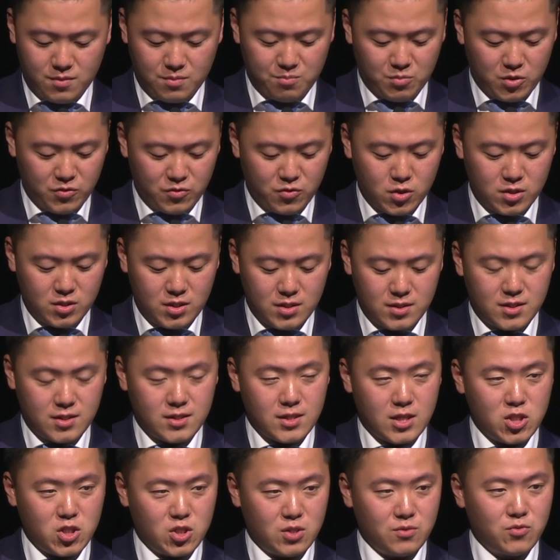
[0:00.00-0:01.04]
preferred
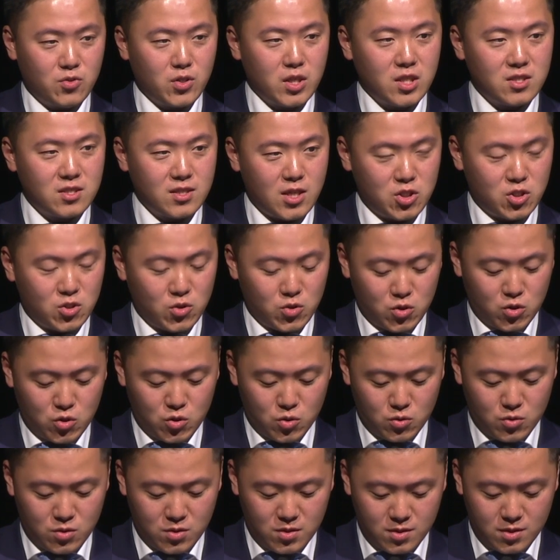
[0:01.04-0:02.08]
destination for international
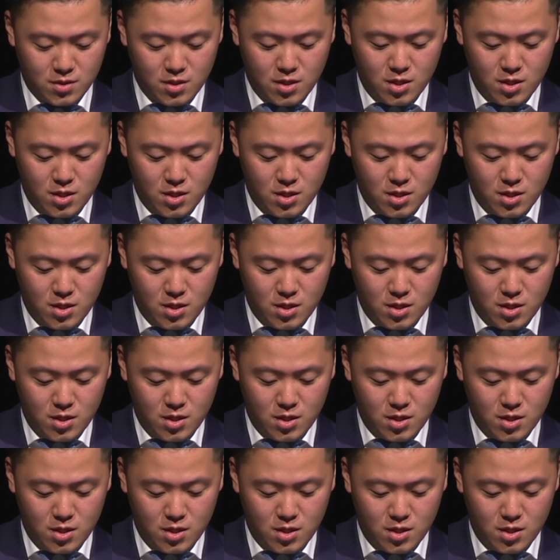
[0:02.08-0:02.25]
students,